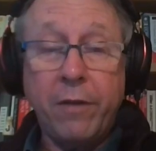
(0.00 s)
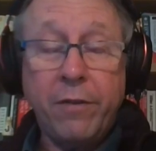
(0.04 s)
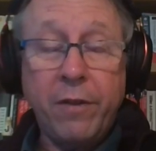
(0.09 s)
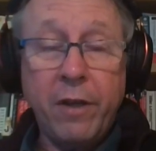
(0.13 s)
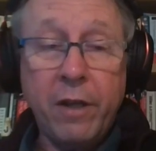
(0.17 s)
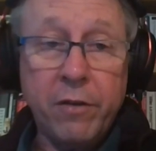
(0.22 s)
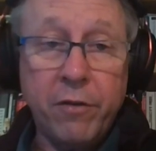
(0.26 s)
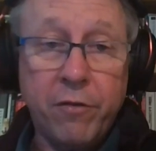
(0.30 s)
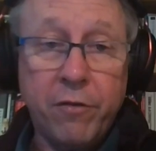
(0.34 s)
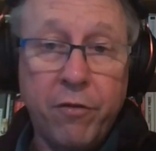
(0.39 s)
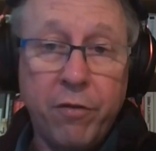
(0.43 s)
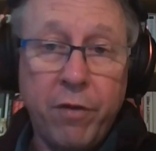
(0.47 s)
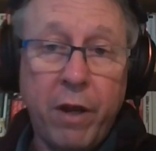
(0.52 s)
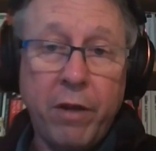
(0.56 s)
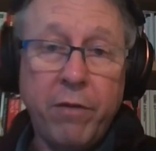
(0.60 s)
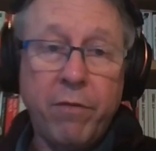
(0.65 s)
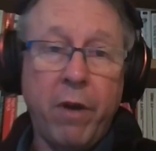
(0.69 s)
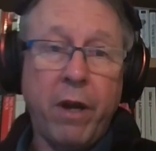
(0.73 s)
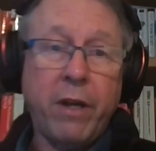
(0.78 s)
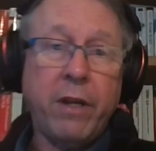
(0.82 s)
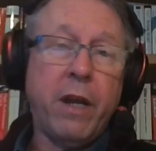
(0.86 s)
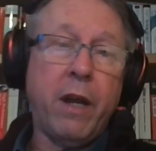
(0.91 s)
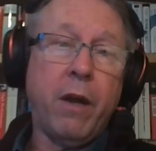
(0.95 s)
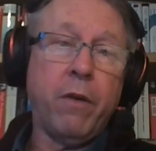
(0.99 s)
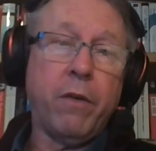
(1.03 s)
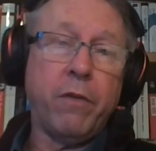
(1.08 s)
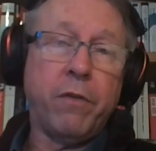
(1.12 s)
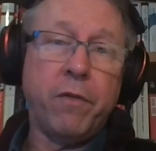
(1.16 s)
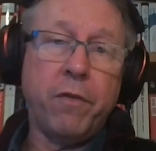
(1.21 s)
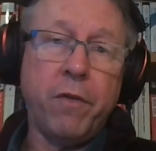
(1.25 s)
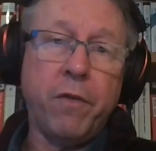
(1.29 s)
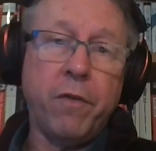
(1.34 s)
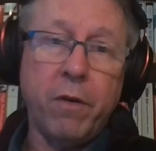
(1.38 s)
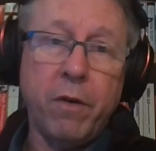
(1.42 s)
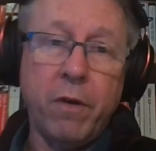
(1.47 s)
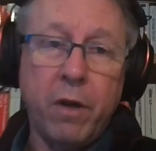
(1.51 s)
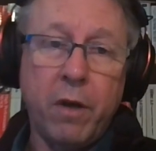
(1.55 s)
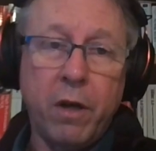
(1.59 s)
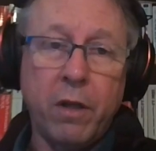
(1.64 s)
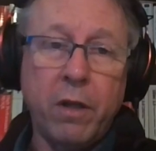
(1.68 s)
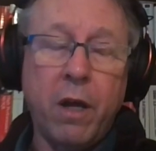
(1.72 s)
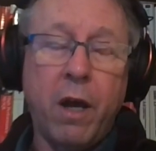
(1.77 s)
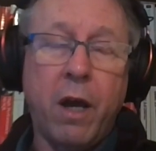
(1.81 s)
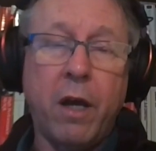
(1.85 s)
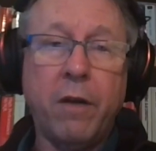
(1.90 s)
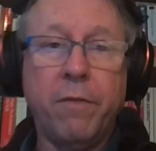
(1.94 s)
I think the trend right now is for
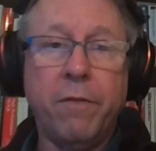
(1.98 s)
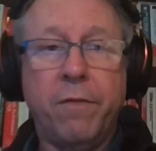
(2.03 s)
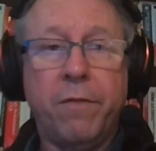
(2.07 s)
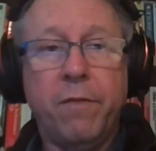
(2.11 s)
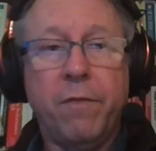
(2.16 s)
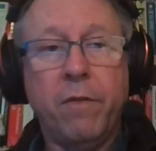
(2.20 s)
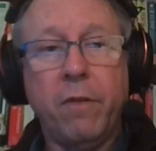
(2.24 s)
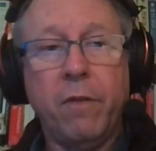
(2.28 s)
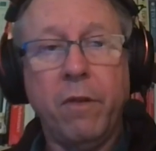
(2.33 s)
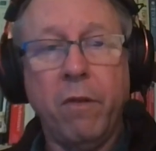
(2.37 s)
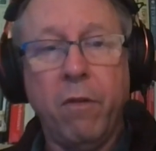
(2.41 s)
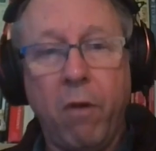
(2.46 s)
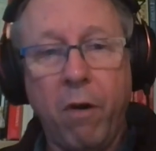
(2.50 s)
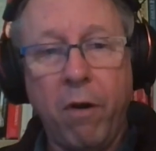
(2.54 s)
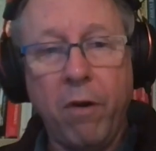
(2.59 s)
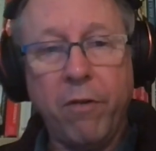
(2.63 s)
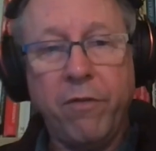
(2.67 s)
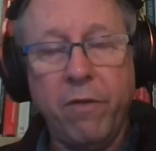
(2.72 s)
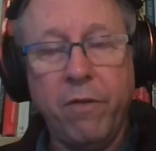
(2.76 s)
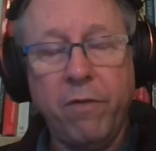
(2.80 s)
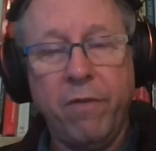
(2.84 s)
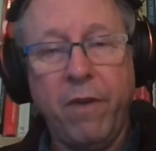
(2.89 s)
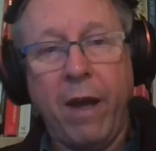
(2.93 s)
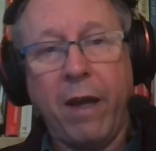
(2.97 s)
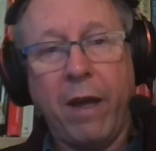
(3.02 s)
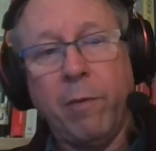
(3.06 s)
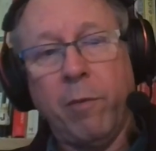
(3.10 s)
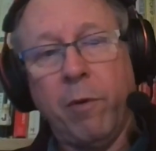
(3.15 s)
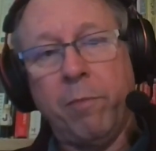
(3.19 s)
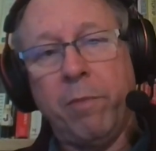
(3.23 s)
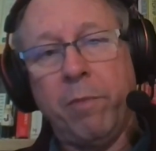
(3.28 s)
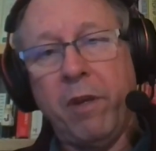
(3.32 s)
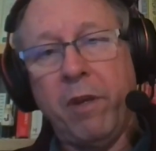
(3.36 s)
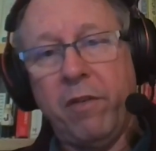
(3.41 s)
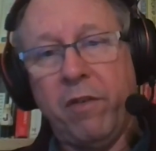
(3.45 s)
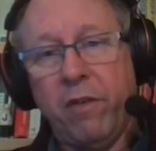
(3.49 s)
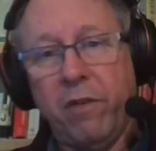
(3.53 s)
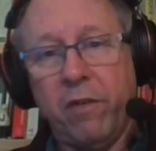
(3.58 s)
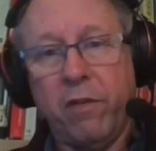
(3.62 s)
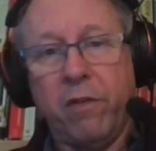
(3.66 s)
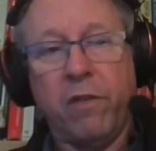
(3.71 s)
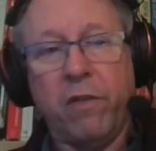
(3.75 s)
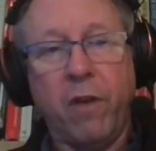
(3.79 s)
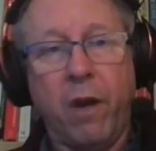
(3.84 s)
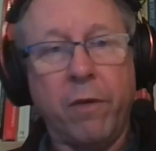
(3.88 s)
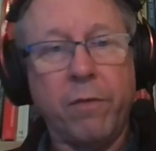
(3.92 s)
a lot of large and valuable
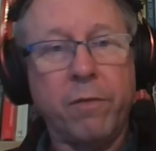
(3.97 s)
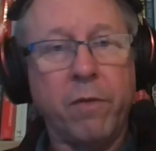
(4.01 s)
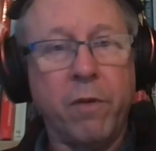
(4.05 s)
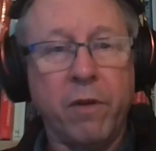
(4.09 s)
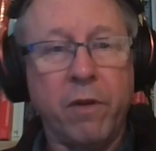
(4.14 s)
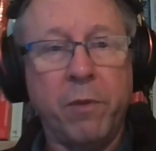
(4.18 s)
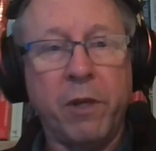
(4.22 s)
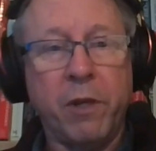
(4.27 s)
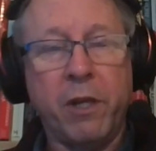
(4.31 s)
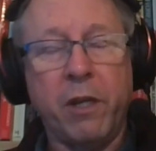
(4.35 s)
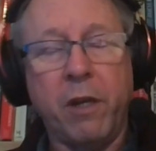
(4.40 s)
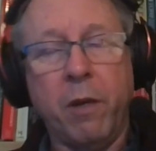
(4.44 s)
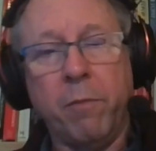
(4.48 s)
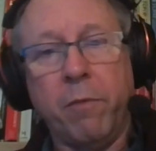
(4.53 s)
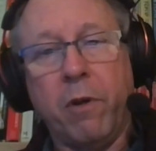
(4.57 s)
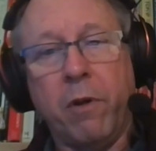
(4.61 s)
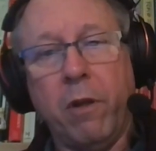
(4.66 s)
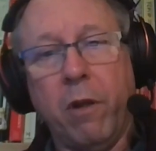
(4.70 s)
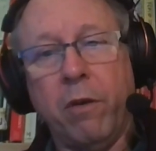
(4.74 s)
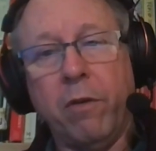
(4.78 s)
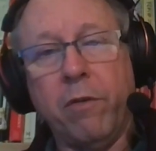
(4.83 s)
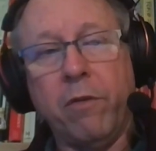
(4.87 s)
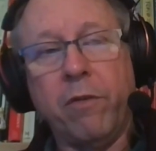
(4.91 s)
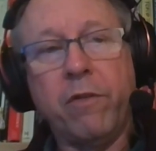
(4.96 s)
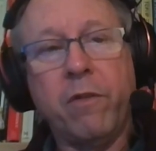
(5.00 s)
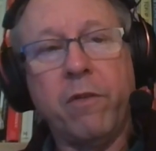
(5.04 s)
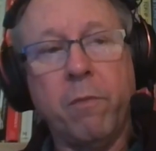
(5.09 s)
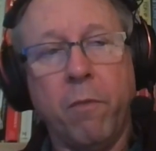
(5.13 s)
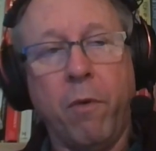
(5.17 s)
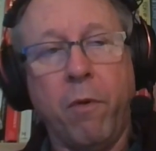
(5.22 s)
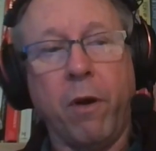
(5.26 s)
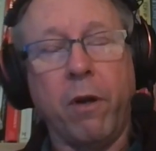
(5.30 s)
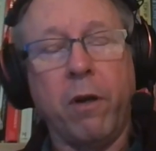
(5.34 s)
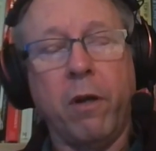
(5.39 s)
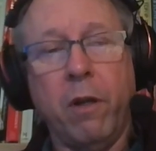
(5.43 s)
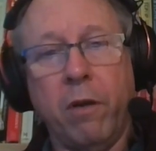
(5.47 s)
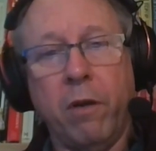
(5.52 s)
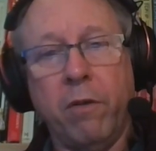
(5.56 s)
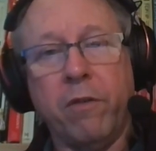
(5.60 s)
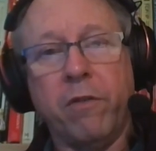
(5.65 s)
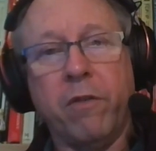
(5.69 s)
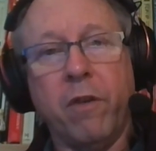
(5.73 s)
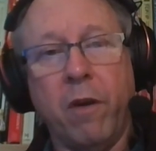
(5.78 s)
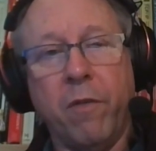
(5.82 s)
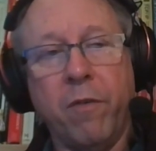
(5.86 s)
pieces of software to become closed, more closed